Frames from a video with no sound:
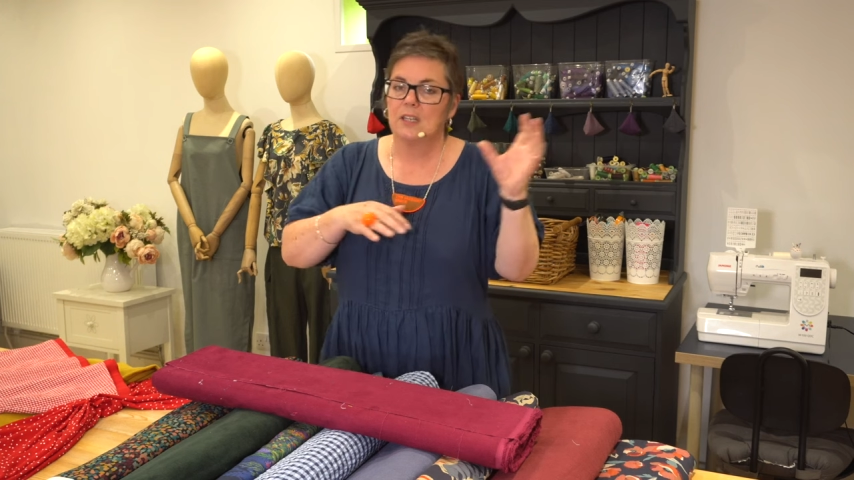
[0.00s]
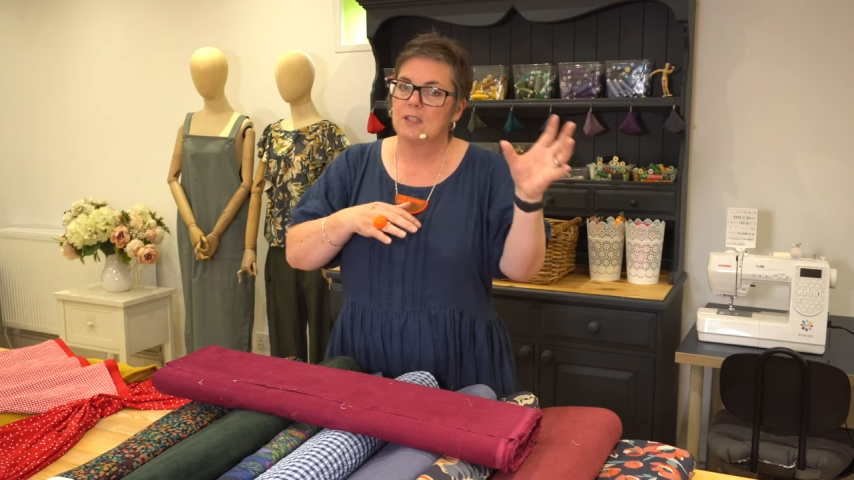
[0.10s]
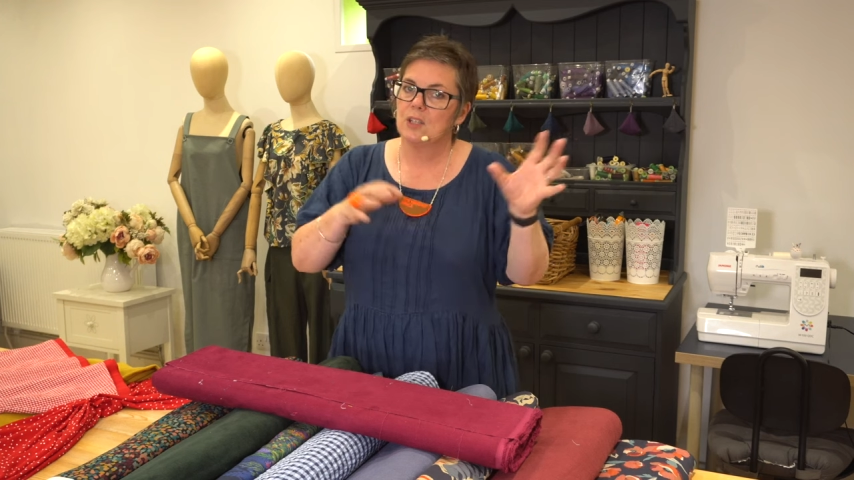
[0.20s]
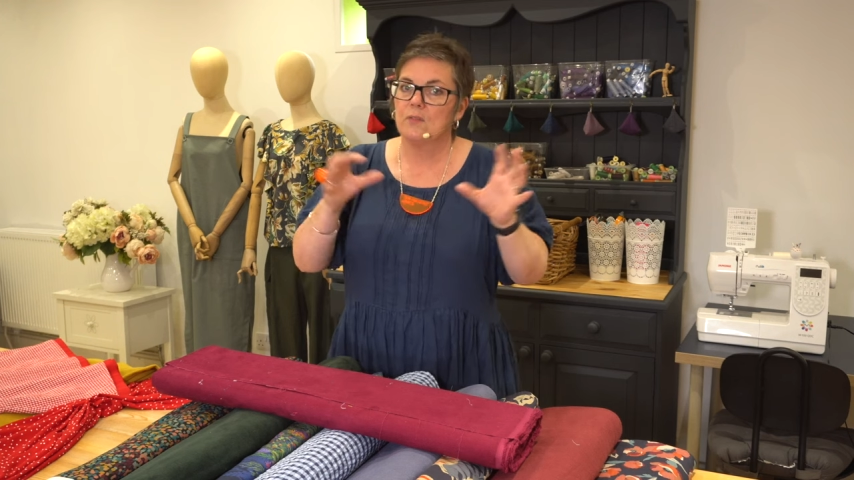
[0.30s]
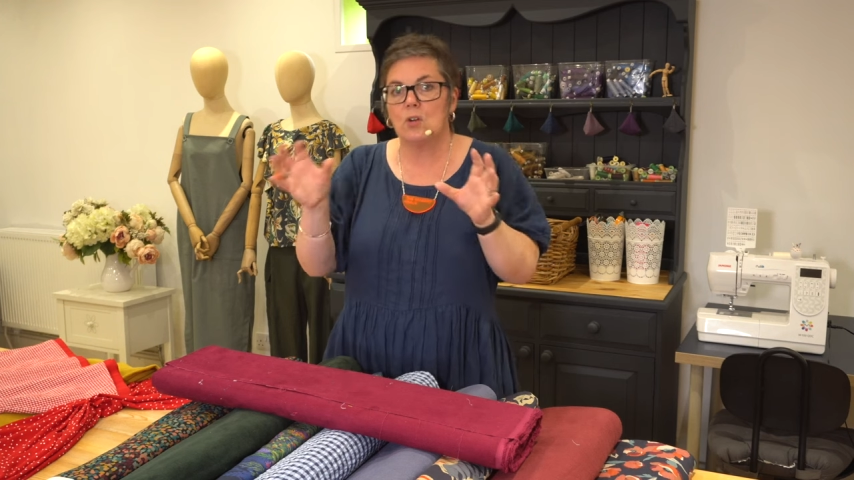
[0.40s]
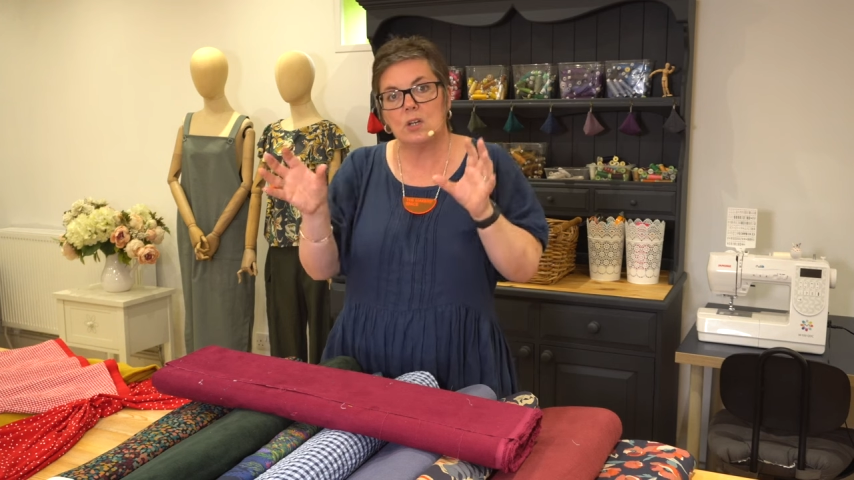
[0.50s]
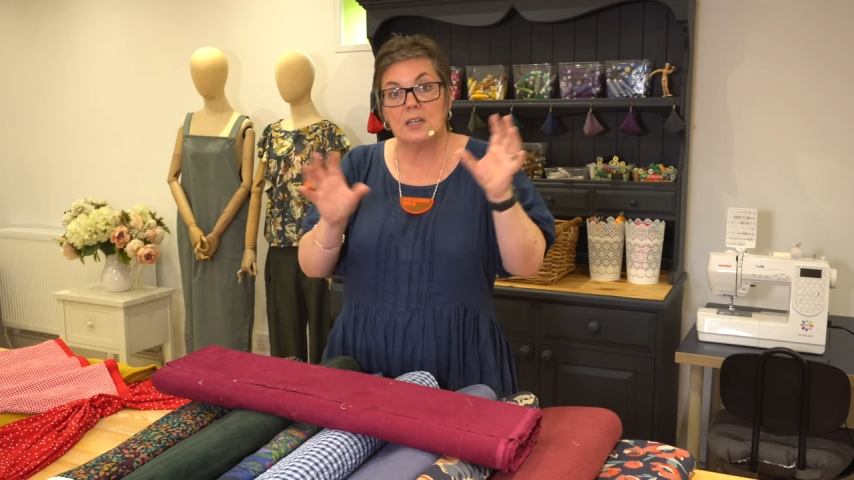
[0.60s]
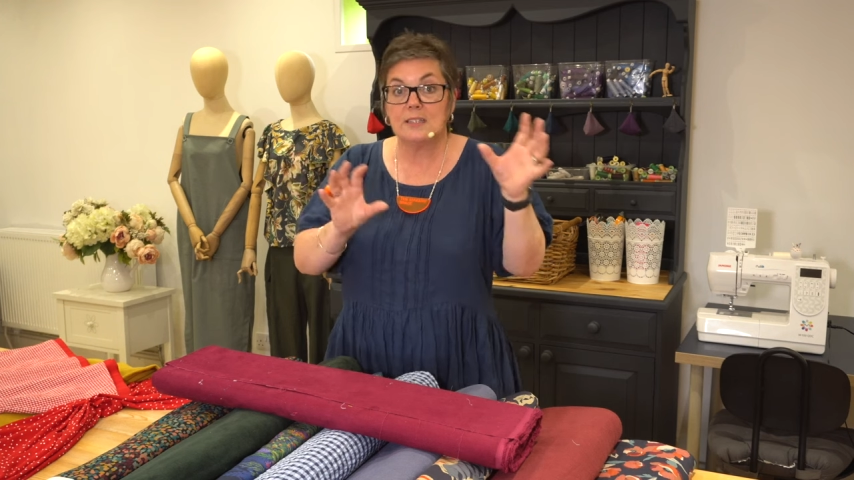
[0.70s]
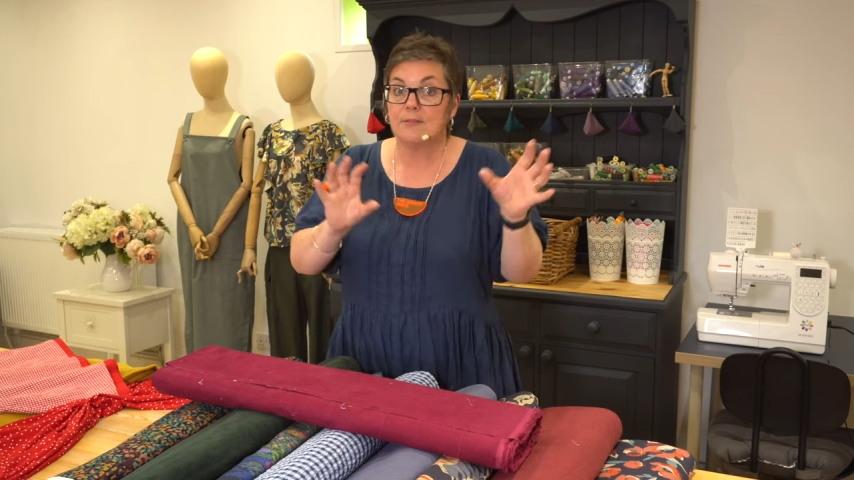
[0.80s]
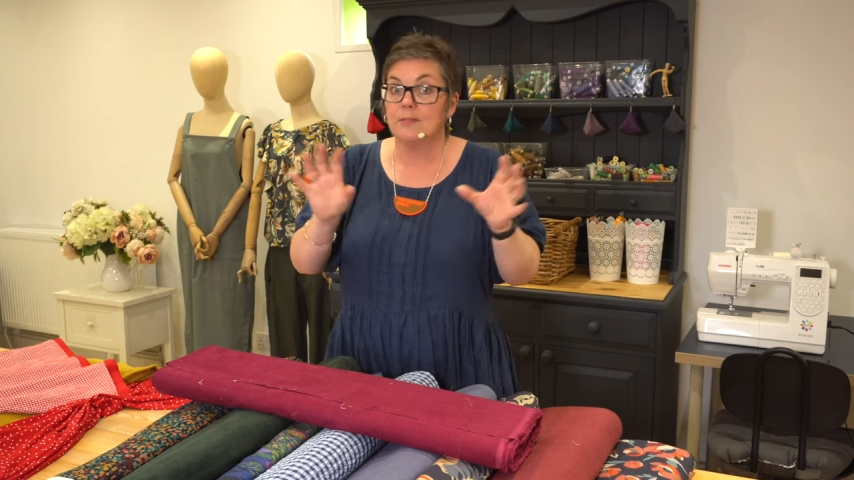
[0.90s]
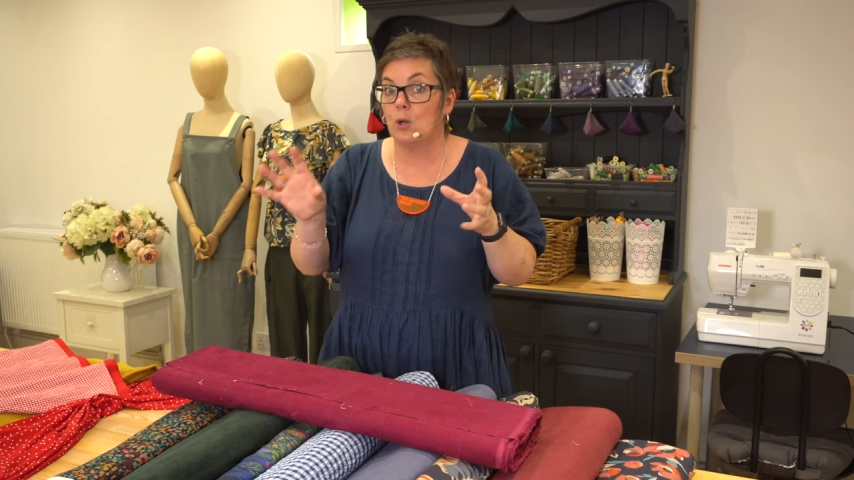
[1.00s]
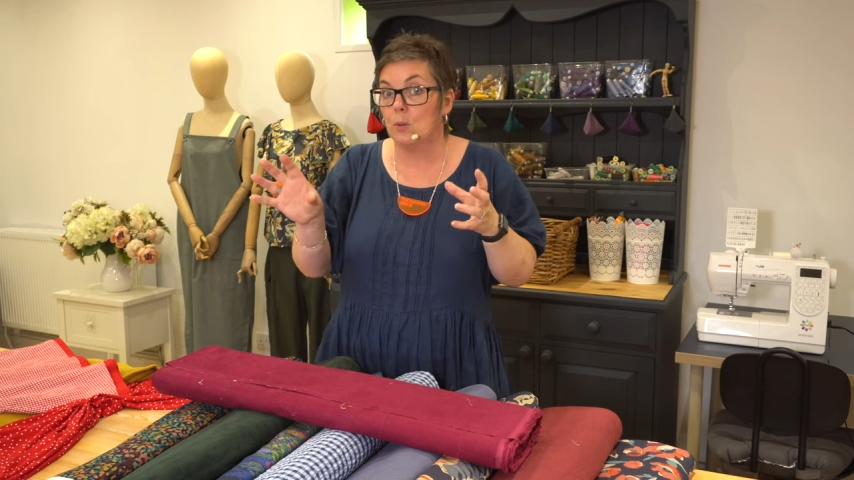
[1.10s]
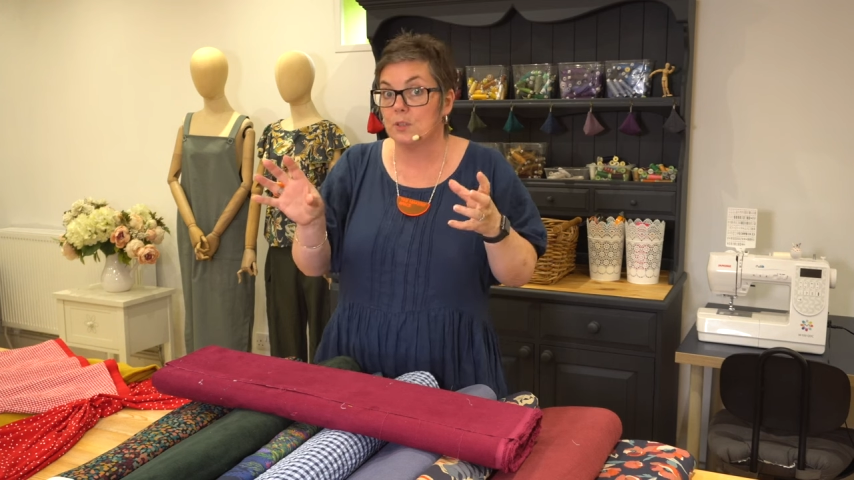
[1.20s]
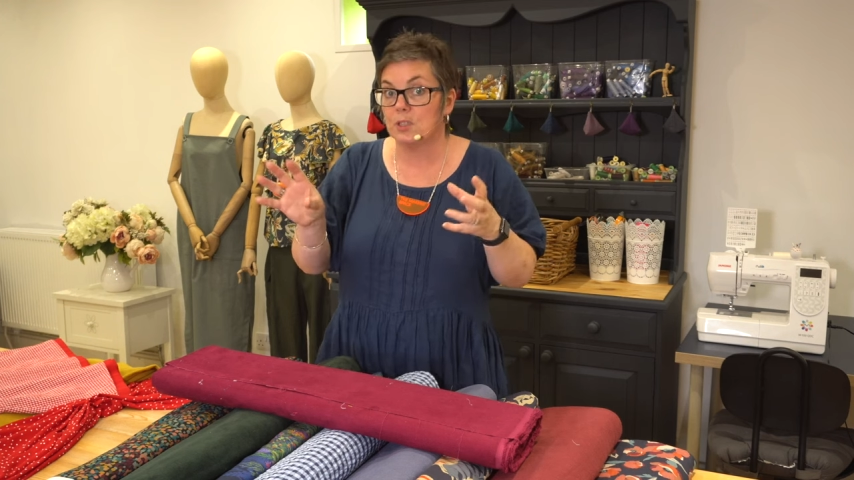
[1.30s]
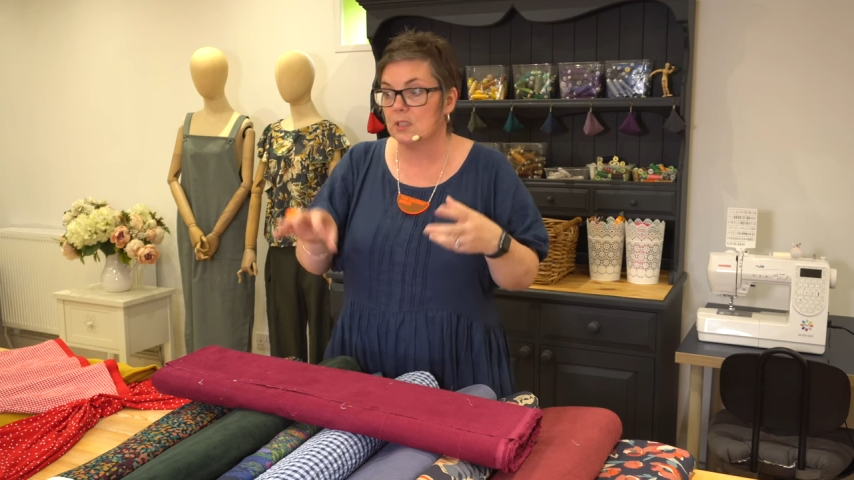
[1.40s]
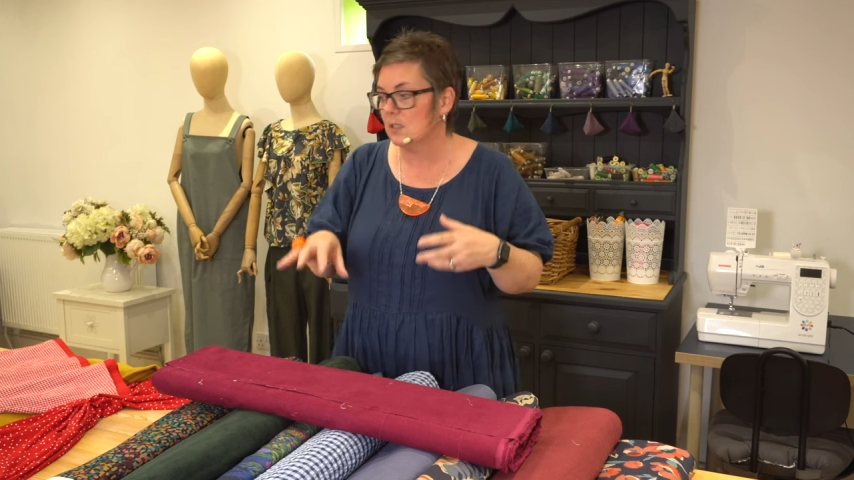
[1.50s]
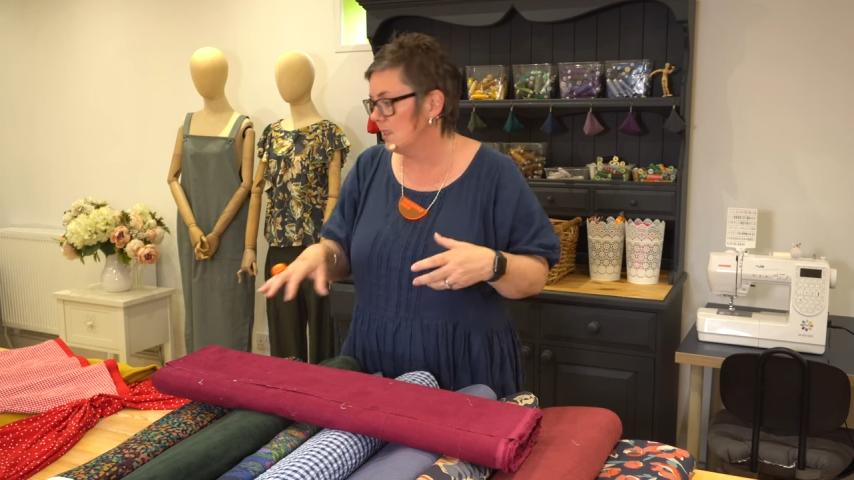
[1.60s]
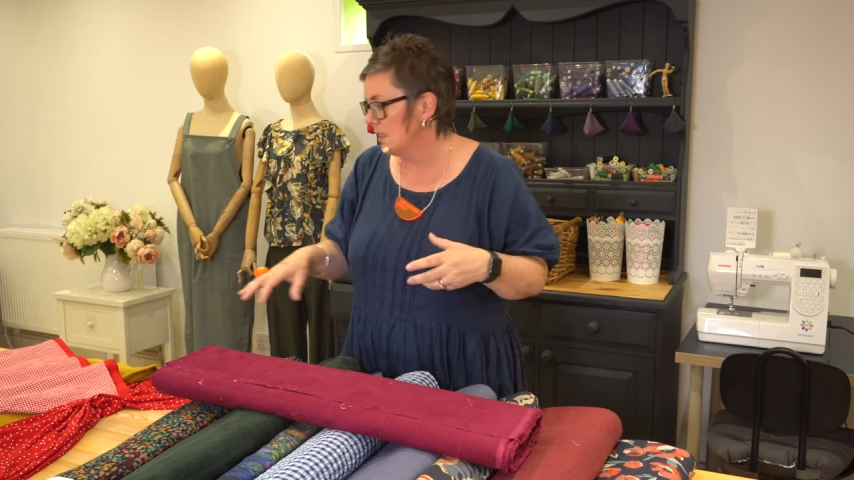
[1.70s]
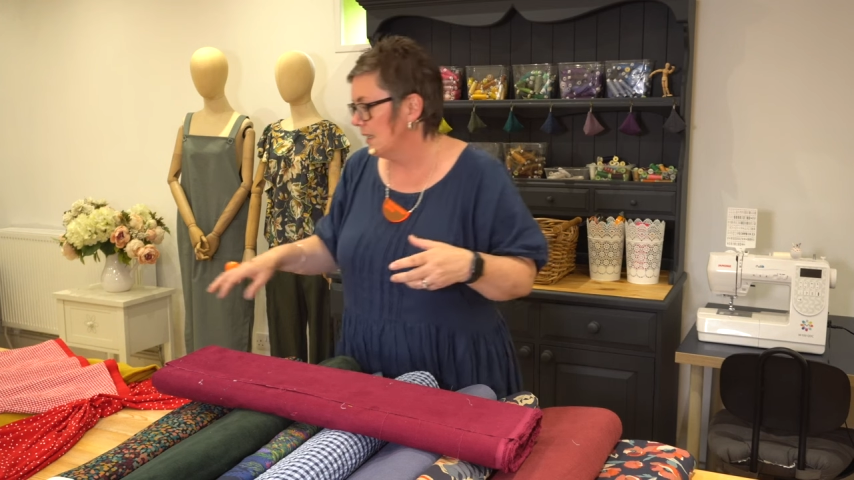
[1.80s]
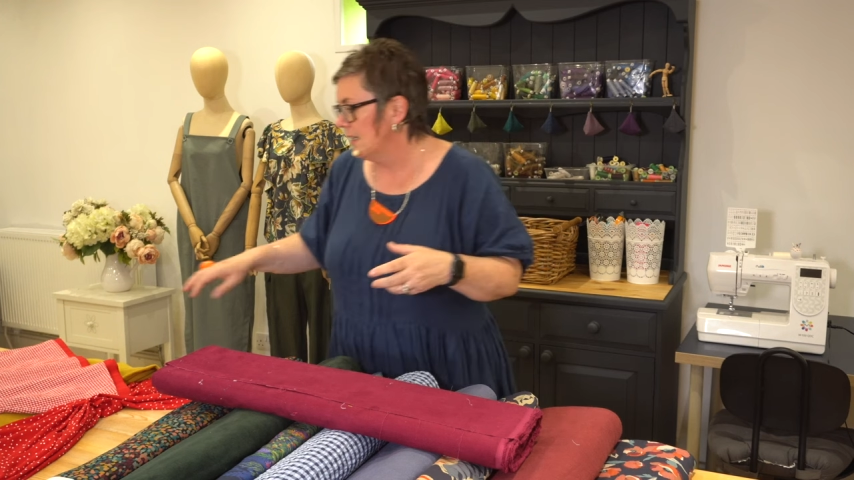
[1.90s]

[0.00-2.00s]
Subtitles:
So you've got kind of different options.